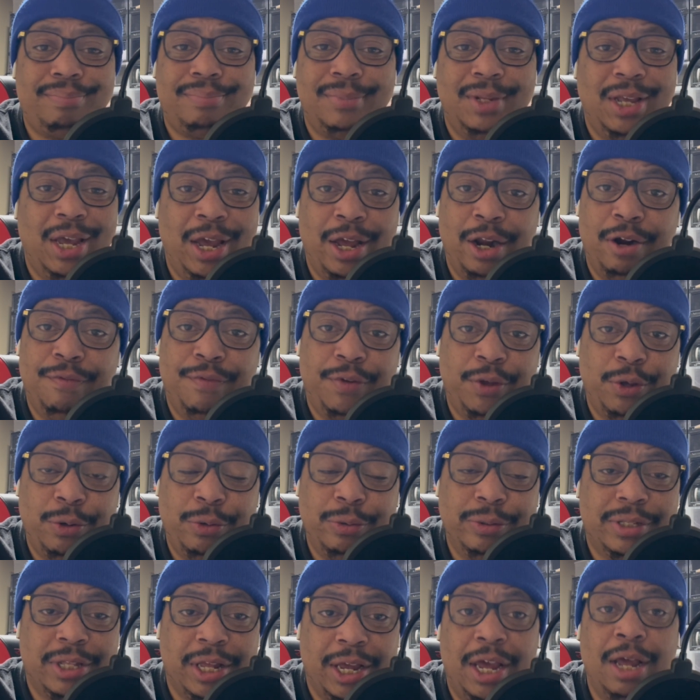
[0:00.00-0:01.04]
interviews,
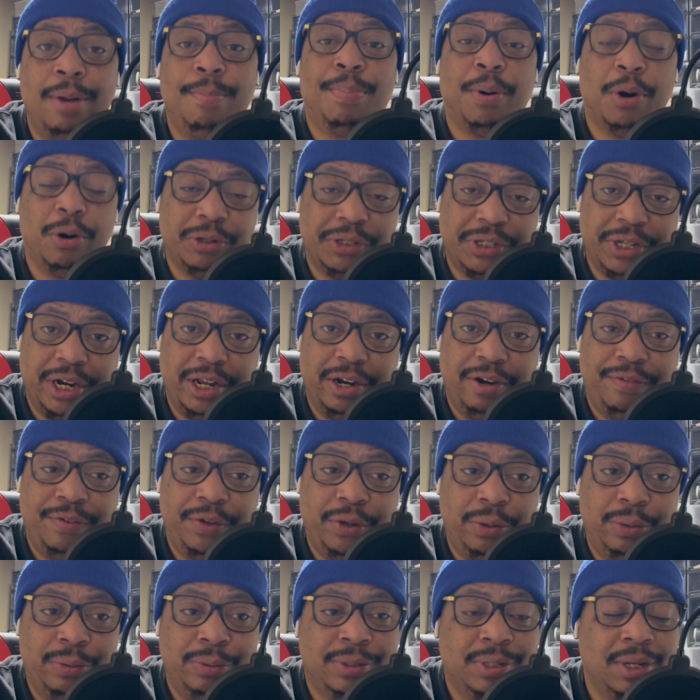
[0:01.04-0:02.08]
the in-person
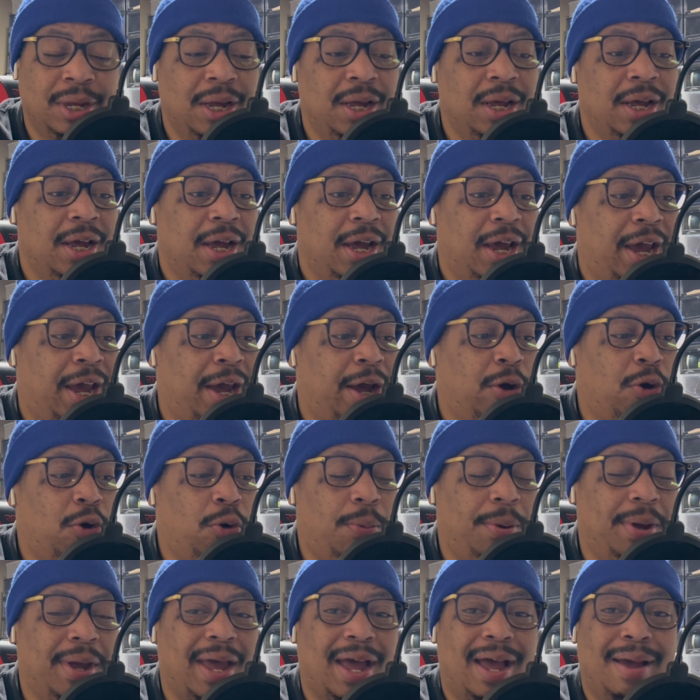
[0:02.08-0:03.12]
interviews. And who
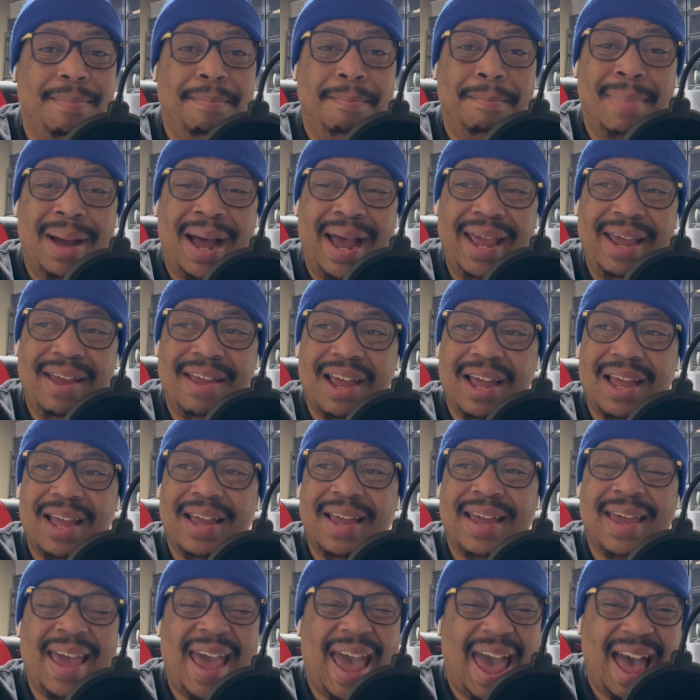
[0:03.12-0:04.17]
we got? Mike
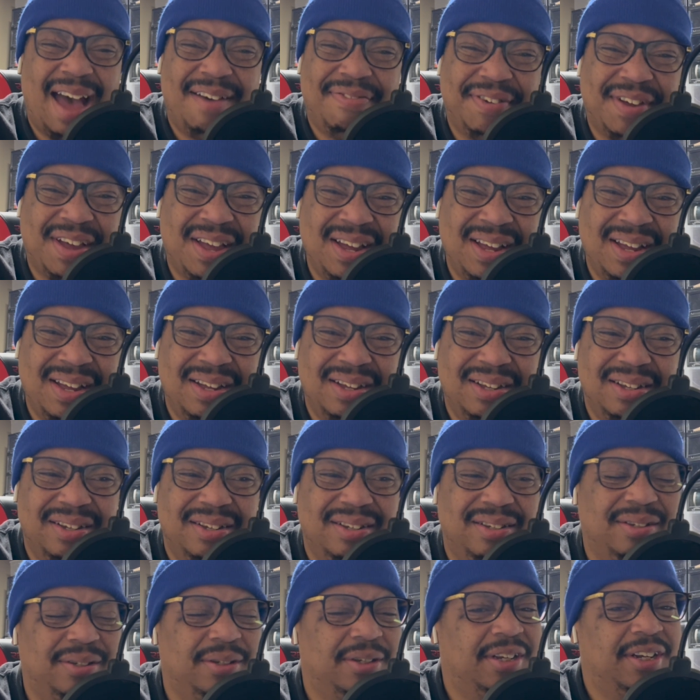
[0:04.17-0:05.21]
Kafka?
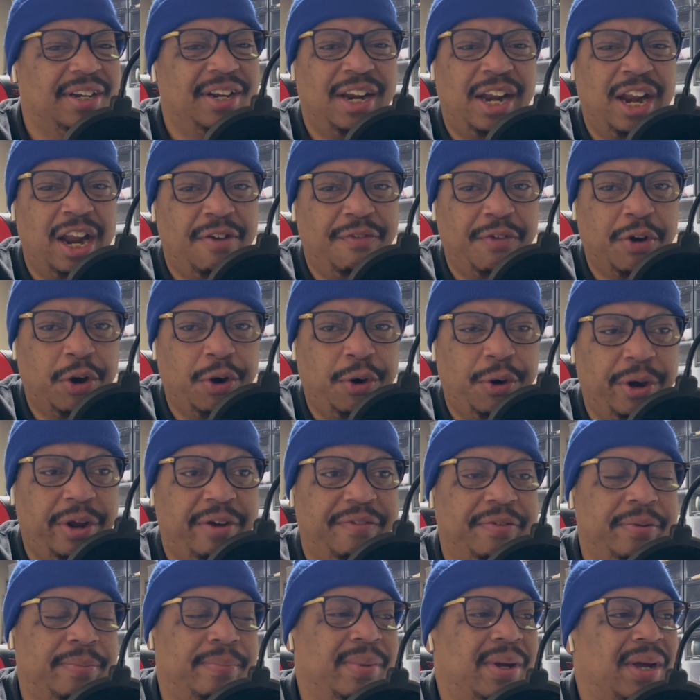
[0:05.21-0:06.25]
Never heard of
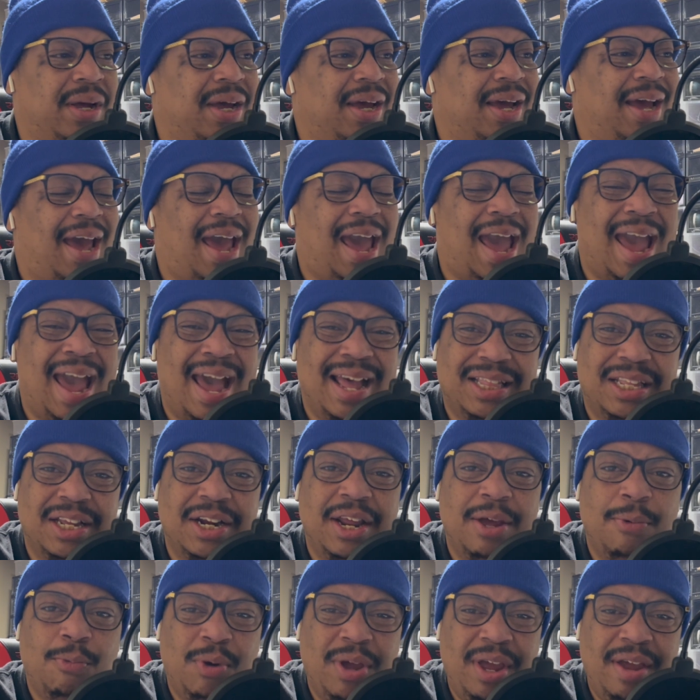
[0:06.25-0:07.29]
him. Anthony
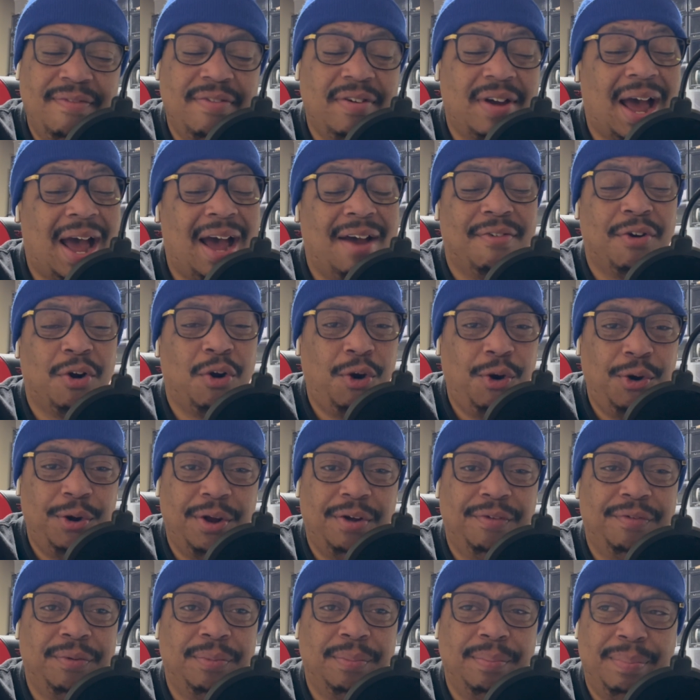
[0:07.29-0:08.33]
Weaver? I've heard
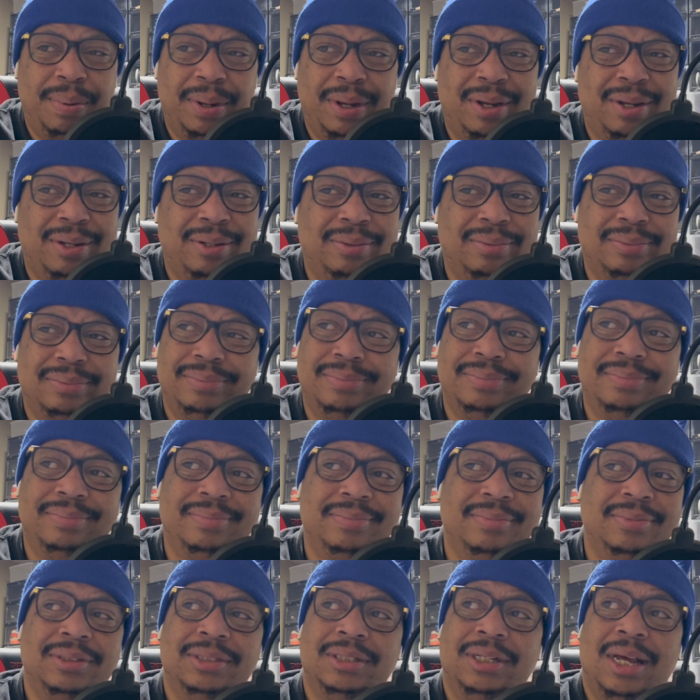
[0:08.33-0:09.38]
of him, but
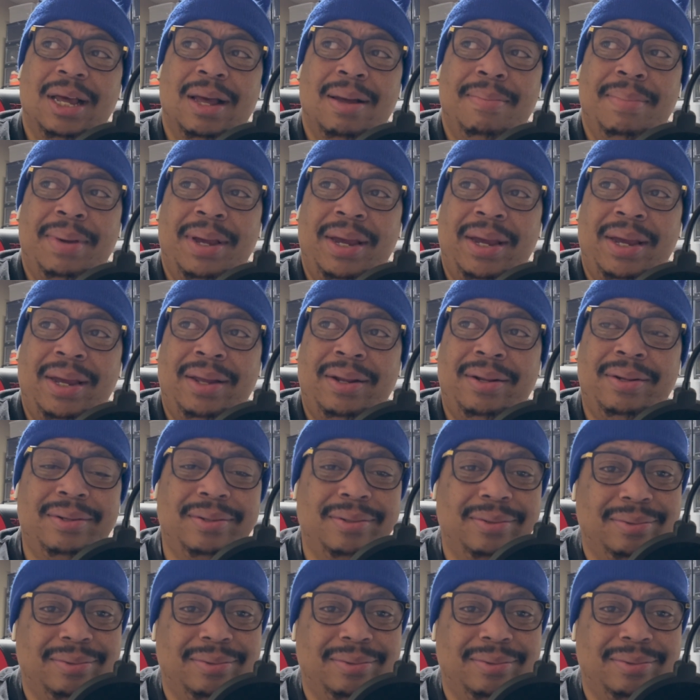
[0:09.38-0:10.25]
I mean,